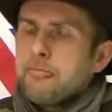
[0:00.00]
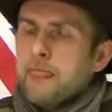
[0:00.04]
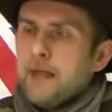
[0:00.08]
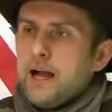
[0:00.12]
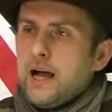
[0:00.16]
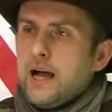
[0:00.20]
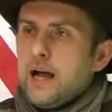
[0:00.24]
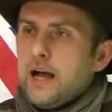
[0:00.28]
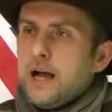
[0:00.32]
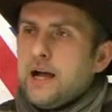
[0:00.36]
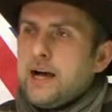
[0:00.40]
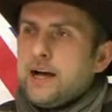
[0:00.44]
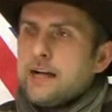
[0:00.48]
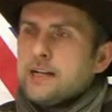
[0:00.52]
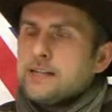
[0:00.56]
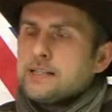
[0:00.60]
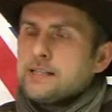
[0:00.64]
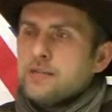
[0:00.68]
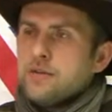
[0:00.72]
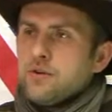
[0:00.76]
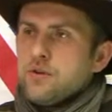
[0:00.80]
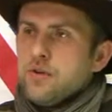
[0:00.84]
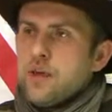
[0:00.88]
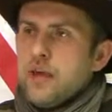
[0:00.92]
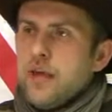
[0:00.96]

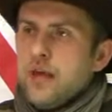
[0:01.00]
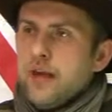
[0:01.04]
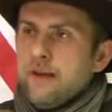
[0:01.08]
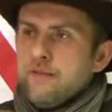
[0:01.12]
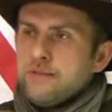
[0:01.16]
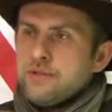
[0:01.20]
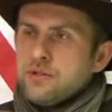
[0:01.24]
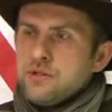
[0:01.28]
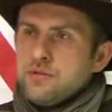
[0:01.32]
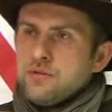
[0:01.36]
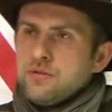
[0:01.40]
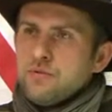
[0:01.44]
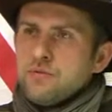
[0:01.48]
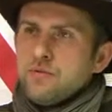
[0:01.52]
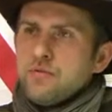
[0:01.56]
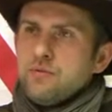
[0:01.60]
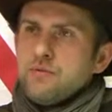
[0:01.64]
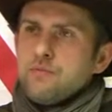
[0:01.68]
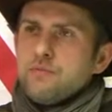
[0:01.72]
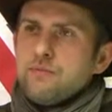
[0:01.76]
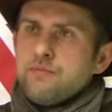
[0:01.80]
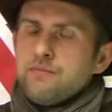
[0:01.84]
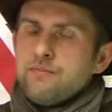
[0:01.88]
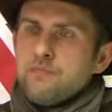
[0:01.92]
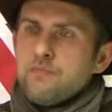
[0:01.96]
So you have
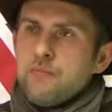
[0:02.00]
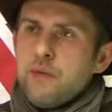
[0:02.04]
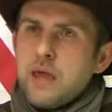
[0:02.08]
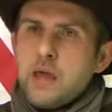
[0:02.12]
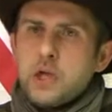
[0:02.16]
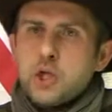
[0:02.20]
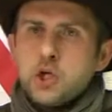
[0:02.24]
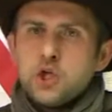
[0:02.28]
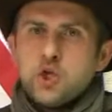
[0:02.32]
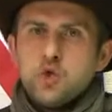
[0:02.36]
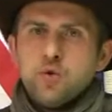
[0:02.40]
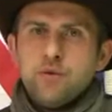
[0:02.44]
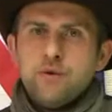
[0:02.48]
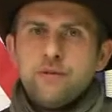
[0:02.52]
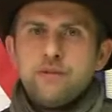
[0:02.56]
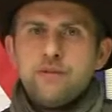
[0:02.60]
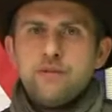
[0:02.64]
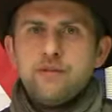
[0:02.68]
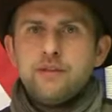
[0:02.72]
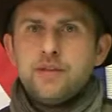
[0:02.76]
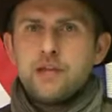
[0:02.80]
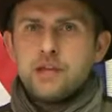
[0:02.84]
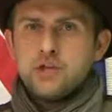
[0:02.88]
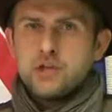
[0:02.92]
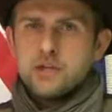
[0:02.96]
to make sure
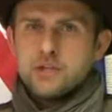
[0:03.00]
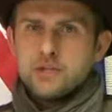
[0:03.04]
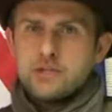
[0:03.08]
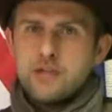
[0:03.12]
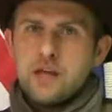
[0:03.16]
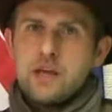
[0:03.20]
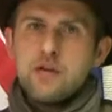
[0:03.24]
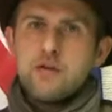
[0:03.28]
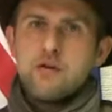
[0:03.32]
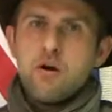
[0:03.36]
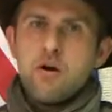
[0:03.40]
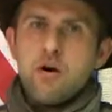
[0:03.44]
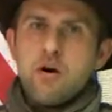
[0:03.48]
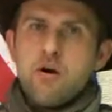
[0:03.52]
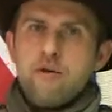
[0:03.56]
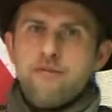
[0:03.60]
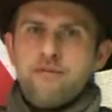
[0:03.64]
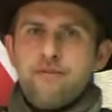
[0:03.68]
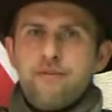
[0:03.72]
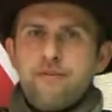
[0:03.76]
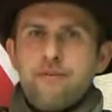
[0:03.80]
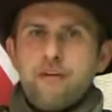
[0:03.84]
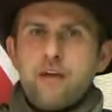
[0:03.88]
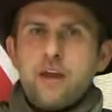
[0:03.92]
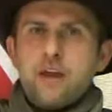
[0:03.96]
that they just take
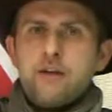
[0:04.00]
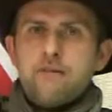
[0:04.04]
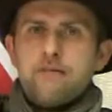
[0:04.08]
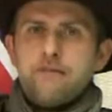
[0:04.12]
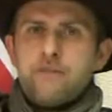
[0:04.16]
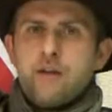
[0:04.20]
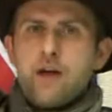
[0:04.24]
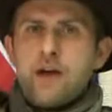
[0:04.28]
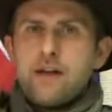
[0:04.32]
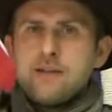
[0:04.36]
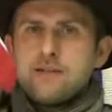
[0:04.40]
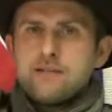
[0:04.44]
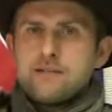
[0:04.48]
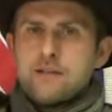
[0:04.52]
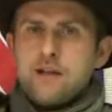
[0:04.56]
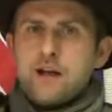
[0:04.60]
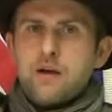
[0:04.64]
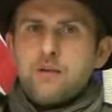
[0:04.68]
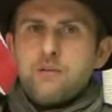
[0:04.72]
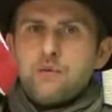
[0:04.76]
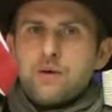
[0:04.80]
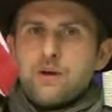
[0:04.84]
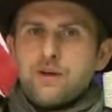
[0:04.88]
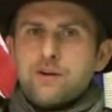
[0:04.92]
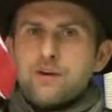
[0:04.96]
off and fly
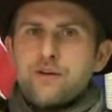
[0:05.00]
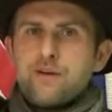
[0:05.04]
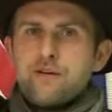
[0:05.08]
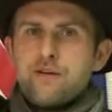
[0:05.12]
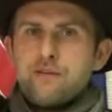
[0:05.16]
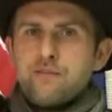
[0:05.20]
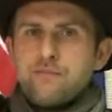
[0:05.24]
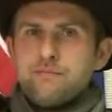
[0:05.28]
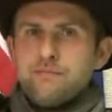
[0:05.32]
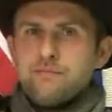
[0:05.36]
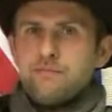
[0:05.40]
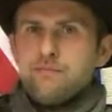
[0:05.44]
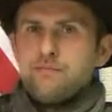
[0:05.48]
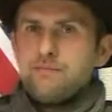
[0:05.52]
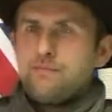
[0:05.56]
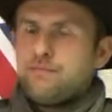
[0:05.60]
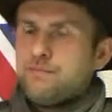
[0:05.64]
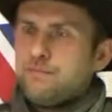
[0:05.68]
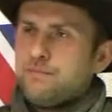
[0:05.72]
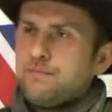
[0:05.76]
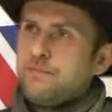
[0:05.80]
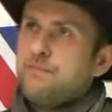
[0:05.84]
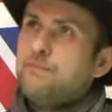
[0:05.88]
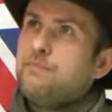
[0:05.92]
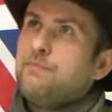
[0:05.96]
somewhere
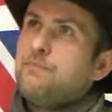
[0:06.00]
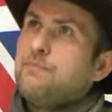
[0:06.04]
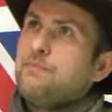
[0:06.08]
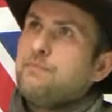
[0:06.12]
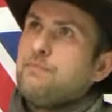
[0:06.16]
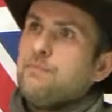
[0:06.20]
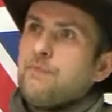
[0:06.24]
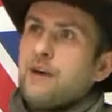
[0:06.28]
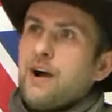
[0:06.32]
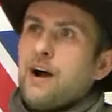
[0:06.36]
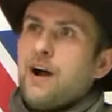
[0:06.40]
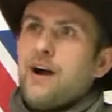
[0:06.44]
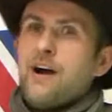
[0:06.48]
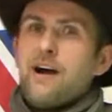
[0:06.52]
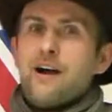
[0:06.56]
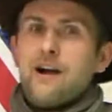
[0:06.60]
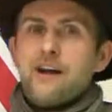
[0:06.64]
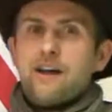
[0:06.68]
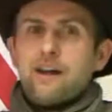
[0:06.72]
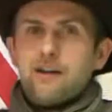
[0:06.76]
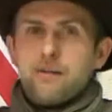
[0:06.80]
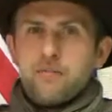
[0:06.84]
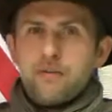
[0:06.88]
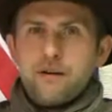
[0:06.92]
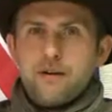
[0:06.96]

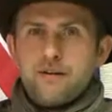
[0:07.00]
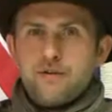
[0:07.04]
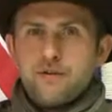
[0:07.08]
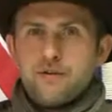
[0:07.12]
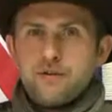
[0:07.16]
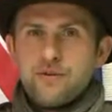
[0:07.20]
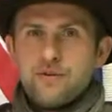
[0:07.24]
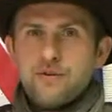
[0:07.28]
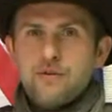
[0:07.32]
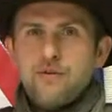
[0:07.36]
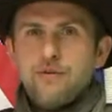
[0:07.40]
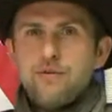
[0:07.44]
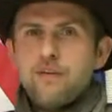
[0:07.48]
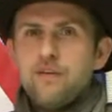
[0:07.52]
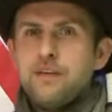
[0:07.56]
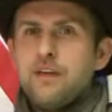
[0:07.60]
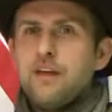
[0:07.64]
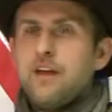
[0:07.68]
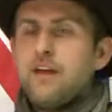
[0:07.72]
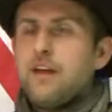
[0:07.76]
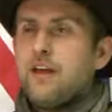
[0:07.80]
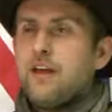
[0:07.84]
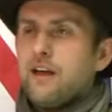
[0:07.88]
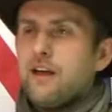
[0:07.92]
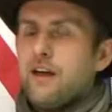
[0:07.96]
high above the earth,
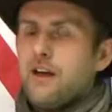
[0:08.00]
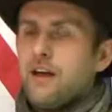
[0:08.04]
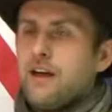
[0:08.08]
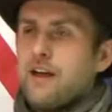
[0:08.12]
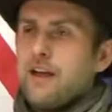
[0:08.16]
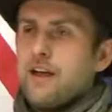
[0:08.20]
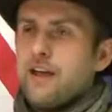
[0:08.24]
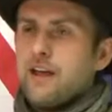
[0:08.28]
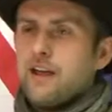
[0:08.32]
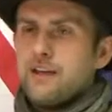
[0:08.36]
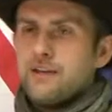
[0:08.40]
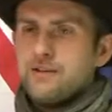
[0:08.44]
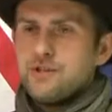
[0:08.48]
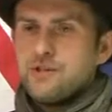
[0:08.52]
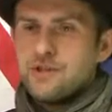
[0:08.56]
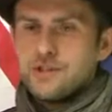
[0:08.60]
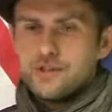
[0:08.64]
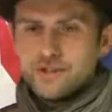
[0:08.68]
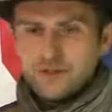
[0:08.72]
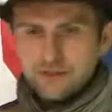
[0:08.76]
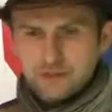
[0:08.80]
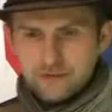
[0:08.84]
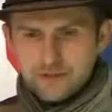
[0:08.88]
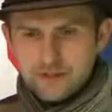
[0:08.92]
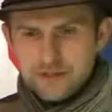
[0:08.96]
and
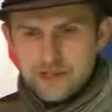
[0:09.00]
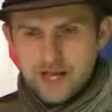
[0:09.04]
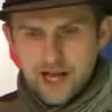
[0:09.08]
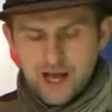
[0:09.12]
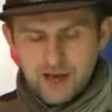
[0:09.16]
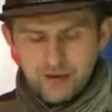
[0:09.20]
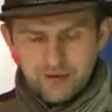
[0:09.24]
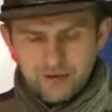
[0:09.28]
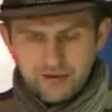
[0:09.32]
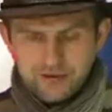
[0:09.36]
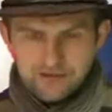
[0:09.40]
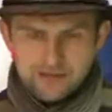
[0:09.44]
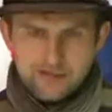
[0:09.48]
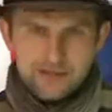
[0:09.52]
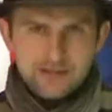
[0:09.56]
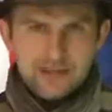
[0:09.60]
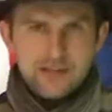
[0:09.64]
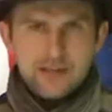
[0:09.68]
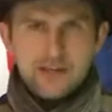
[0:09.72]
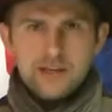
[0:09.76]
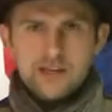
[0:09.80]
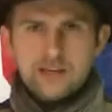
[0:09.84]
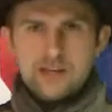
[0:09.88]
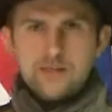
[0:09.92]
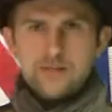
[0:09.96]
just look down and
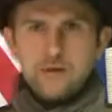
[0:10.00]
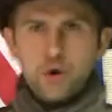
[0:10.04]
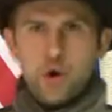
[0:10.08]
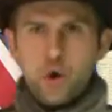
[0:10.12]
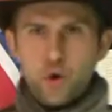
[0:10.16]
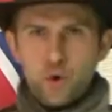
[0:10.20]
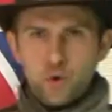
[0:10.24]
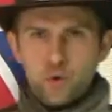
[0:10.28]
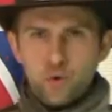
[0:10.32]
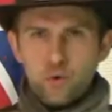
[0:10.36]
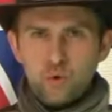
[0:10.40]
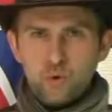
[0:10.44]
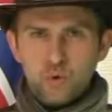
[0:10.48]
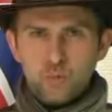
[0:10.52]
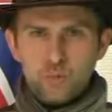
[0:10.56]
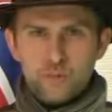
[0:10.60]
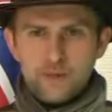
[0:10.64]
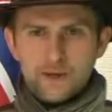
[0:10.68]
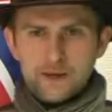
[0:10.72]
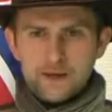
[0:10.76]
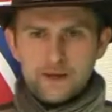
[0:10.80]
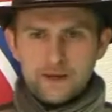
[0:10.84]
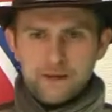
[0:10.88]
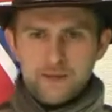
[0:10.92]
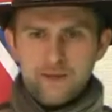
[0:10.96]
see the whole
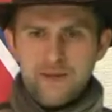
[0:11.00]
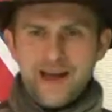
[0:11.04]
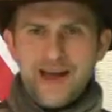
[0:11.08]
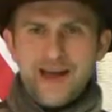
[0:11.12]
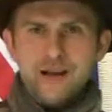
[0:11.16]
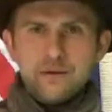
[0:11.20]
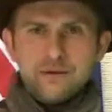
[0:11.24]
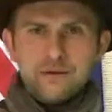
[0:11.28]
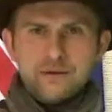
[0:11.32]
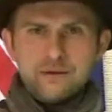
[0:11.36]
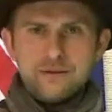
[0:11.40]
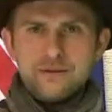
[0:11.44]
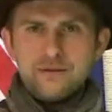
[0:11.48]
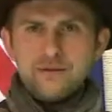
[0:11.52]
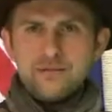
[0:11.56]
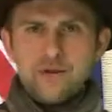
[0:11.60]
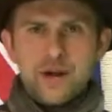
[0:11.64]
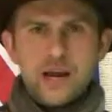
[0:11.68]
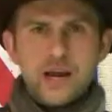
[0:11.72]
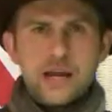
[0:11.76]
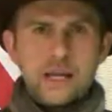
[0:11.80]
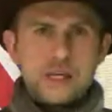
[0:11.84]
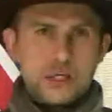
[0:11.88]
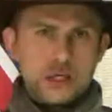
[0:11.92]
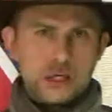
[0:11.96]
big mountain
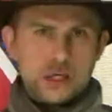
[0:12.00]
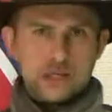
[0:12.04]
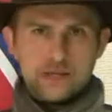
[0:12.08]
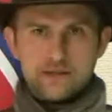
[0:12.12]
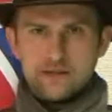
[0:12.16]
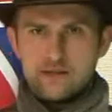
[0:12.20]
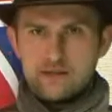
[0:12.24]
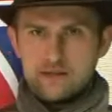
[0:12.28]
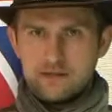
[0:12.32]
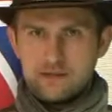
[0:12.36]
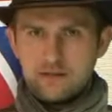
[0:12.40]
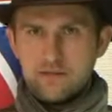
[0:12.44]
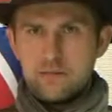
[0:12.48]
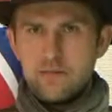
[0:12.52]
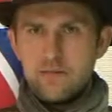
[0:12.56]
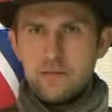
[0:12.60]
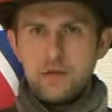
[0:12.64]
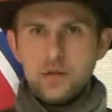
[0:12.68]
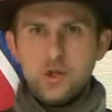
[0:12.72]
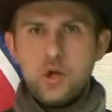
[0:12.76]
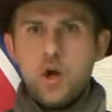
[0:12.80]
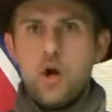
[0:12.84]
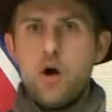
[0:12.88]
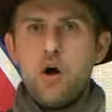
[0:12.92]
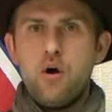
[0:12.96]
ranges
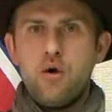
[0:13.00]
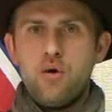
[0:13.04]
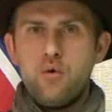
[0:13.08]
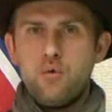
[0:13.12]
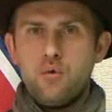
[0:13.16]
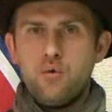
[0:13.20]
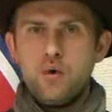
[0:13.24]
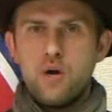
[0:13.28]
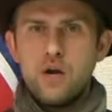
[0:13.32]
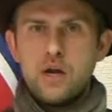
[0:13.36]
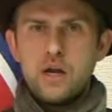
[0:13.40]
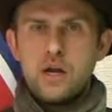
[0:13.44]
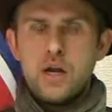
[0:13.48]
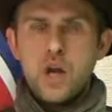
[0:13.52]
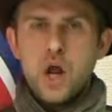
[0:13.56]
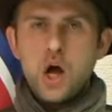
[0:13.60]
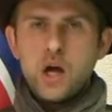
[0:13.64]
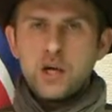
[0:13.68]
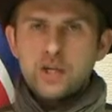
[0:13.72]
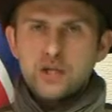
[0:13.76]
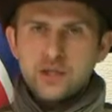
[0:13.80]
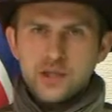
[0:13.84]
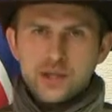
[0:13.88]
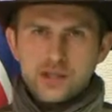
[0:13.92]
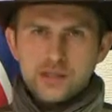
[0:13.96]
below,
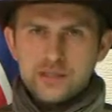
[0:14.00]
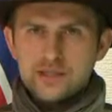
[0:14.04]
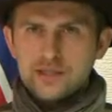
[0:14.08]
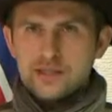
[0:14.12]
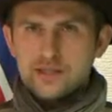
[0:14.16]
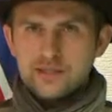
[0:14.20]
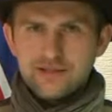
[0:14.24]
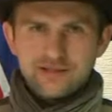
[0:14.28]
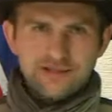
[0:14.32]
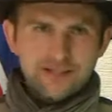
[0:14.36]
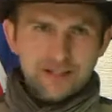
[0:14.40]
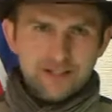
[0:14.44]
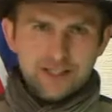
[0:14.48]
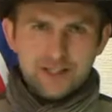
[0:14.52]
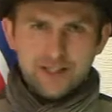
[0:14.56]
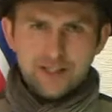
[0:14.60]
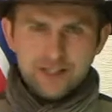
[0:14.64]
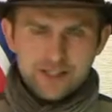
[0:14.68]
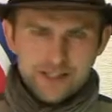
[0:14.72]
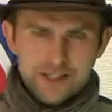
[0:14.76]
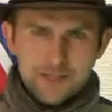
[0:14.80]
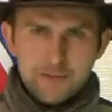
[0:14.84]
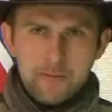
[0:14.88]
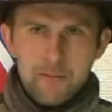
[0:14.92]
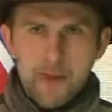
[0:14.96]
not just little
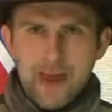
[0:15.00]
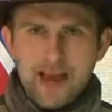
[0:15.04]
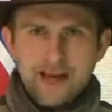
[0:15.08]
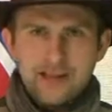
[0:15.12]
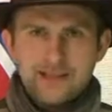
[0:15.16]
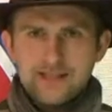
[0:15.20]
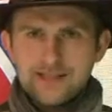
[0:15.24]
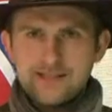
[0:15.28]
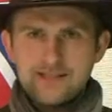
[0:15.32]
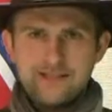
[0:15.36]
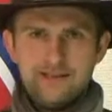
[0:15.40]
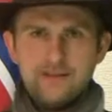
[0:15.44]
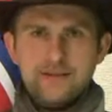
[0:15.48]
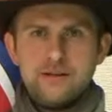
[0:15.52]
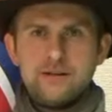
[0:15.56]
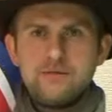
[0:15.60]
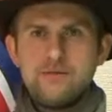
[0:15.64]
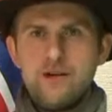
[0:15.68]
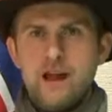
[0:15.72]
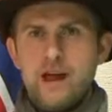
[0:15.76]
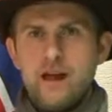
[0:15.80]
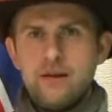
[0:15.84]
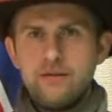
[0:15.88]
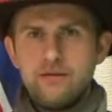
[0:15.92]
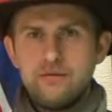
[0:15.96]
specks on the
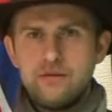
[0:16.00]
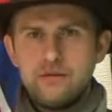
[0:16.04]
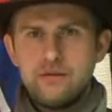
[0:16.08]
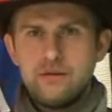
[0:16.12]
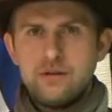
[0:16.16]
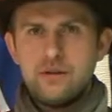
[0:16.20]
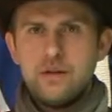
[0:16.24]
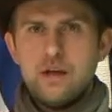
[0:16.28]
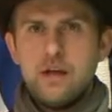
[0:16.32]
ground.